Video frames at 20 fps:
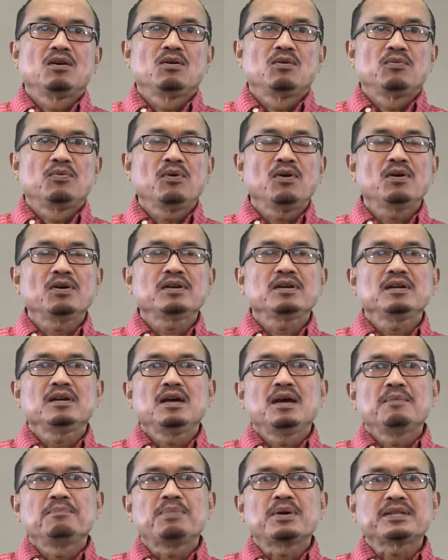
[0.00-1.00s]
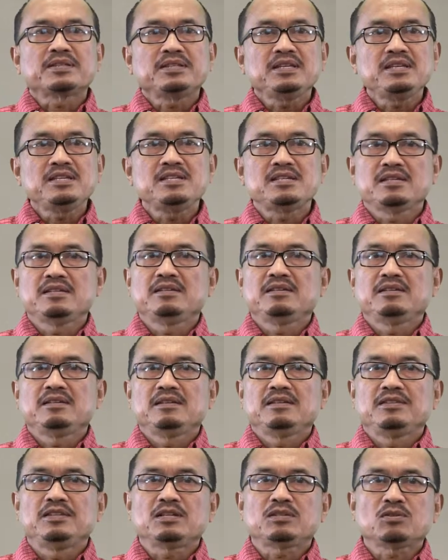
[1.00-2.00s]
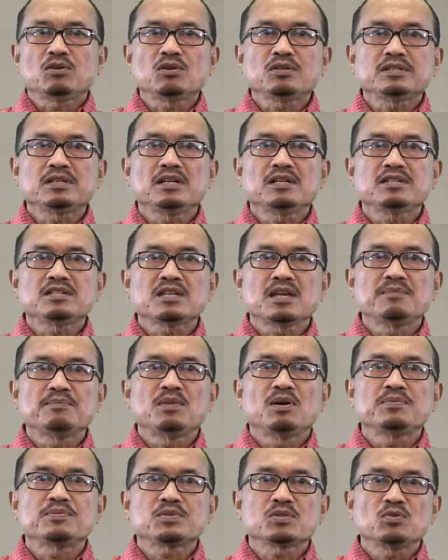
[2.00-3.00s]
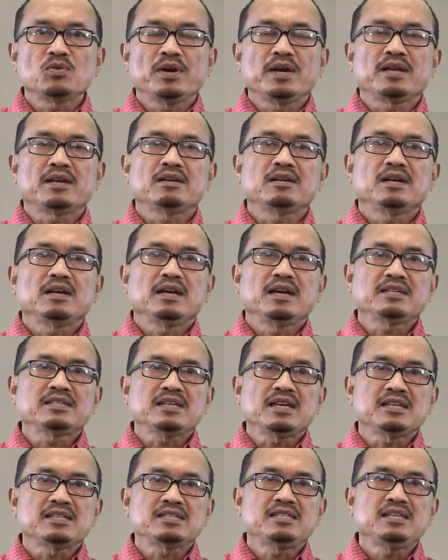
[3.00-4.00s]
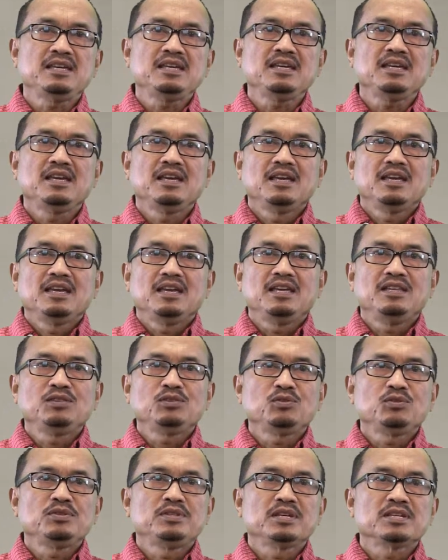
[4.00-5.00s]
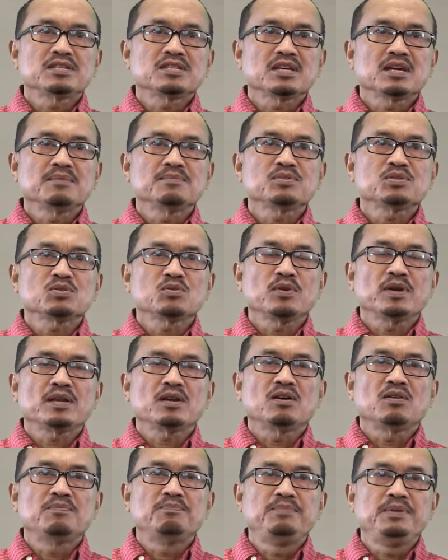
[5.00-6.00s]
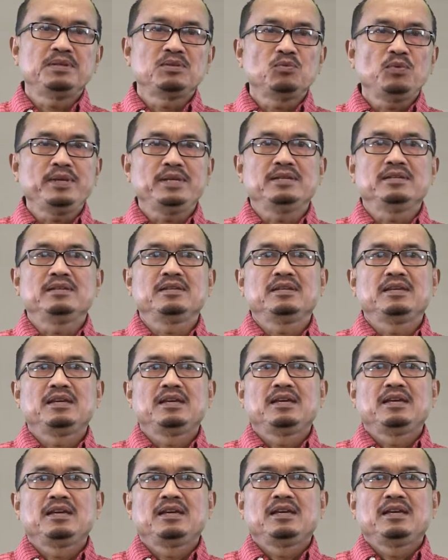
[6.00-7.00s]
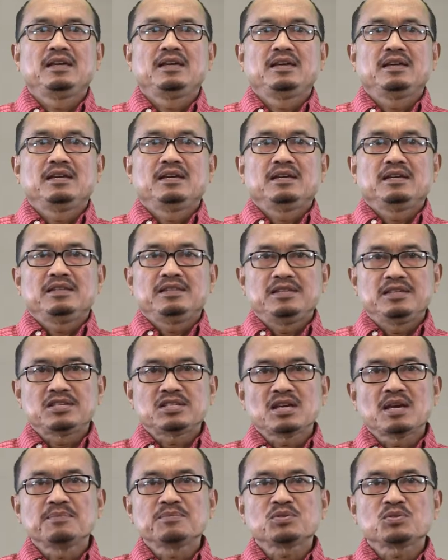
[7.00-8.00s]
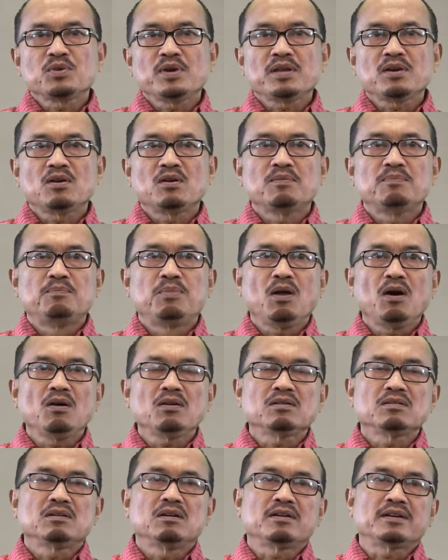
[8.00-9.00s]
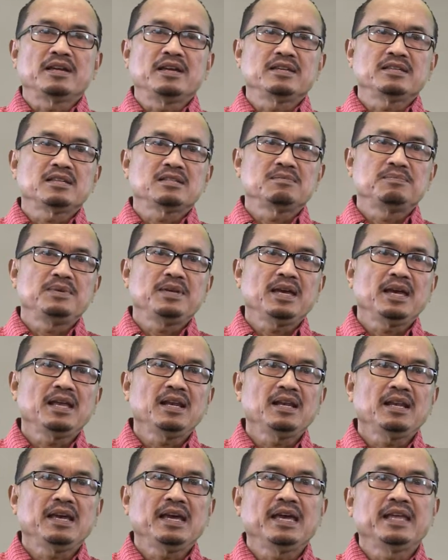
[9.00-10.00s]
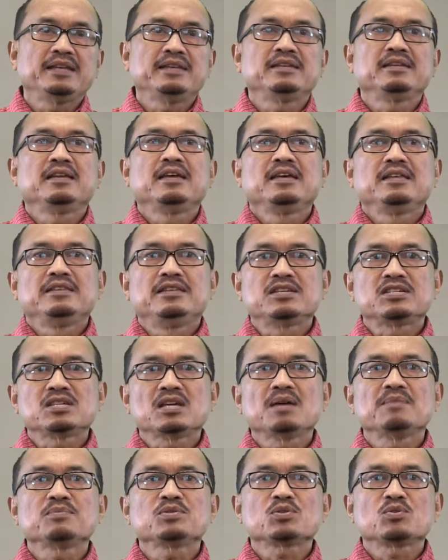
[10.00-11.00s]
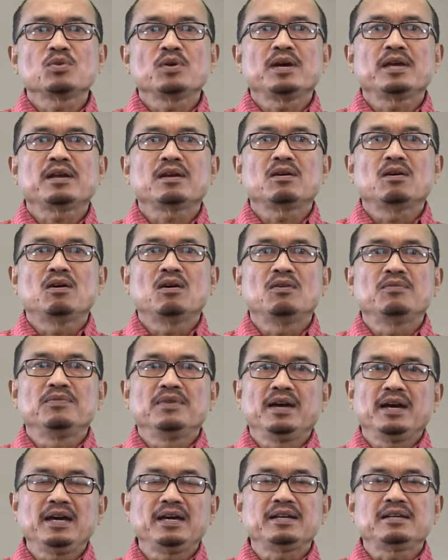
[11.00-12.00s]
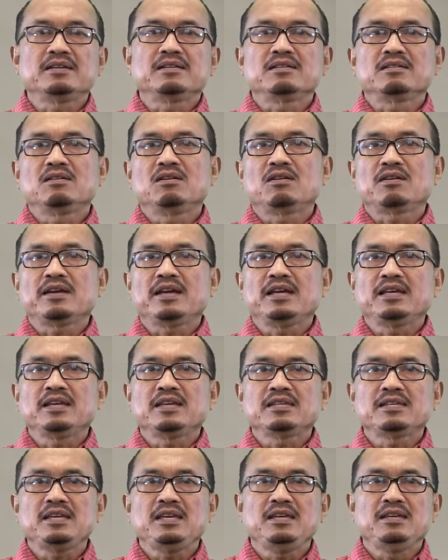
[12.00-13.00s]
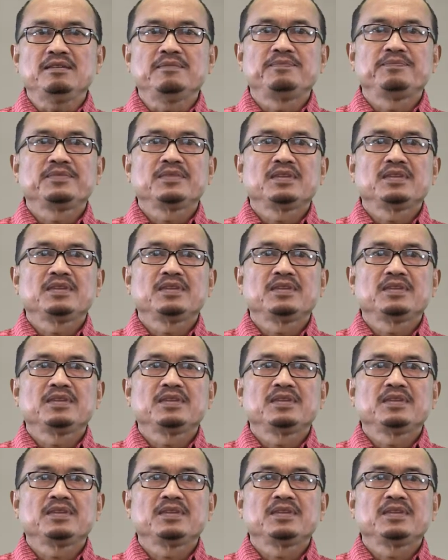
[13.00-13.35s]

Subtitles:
4. Partition the total sum of square SST into the sum square of between, the sum square of block or SSBL, and the sum square of error or ASE.